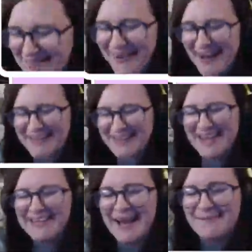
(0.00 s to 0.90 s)
but I
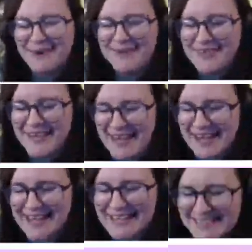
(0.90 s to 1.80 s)
think that probably
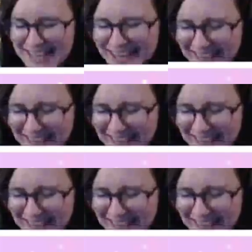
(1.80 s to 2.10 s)
is.